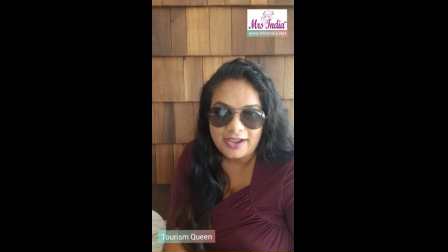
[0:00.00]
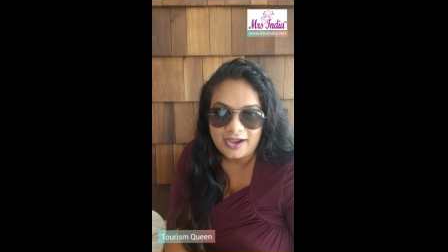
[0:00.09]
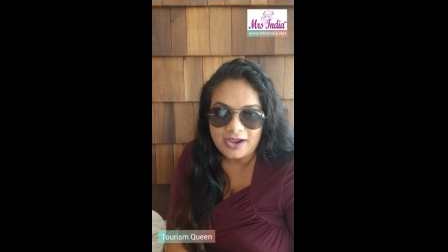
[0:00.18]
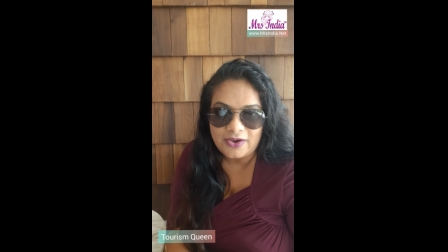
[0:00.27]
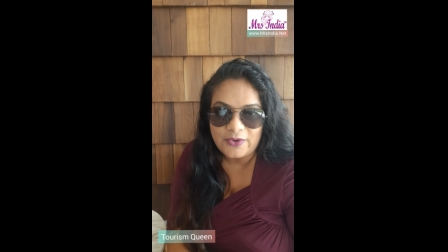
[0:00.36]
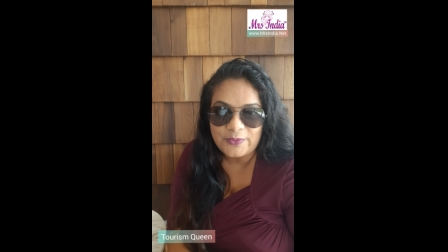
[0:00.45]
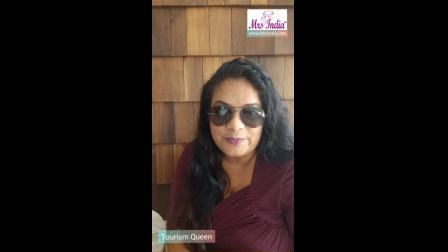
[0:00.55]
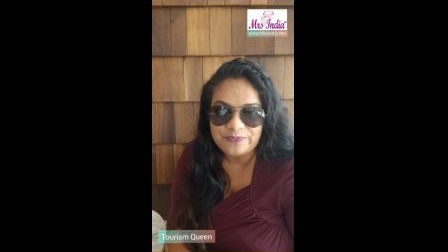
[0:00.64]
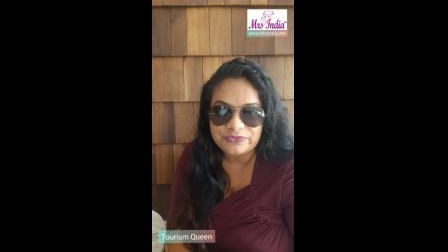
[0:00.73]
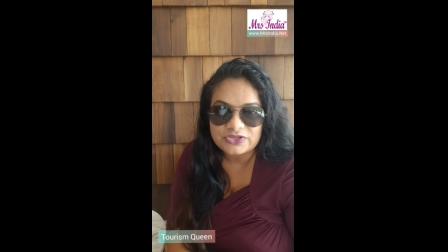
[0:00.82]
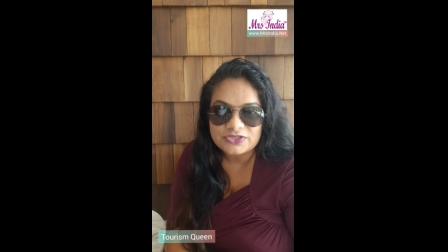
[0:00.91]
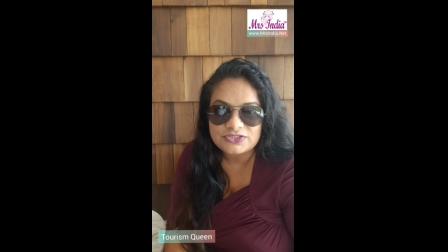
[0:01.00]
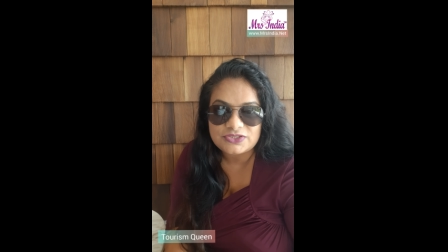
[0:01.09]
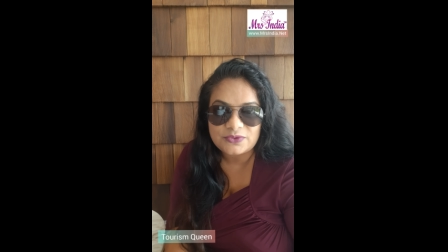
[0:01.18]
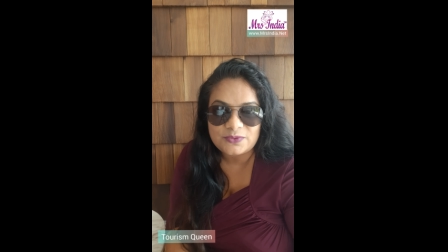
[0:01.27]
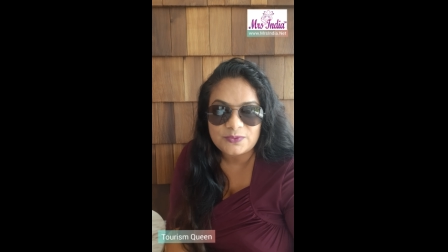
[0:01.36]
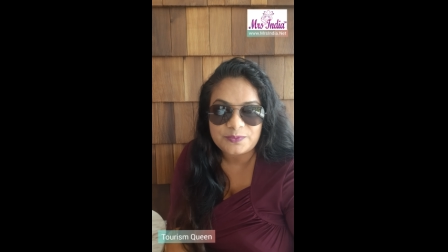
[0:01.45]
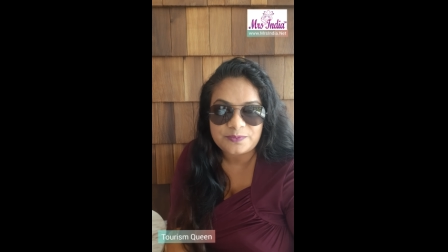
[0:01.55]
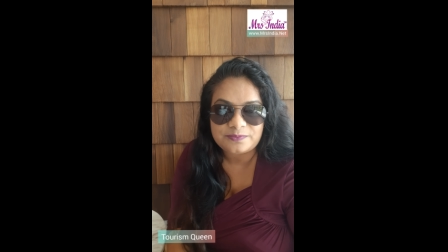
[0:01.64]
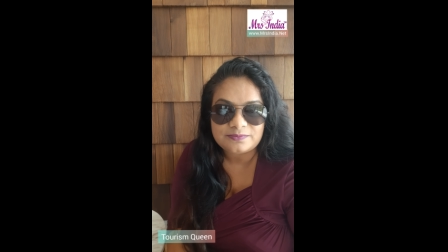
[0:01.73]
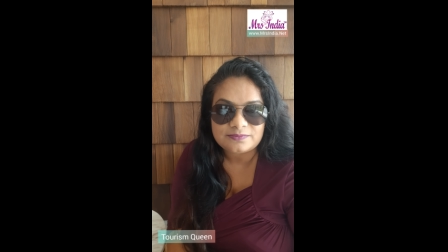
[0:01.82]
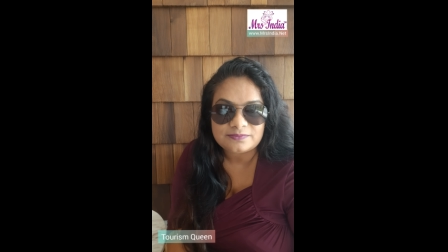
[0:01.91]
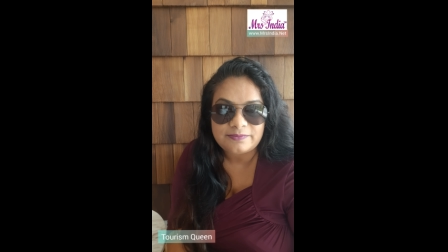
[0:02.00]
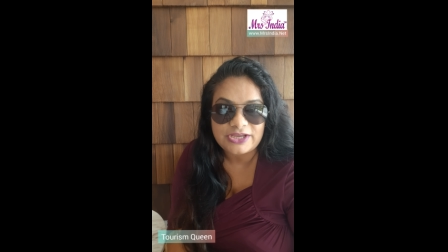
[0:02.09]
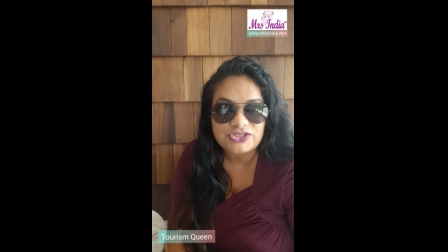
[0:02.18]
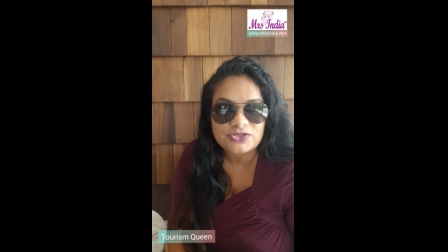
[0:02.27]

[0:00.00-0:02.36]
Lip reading: So make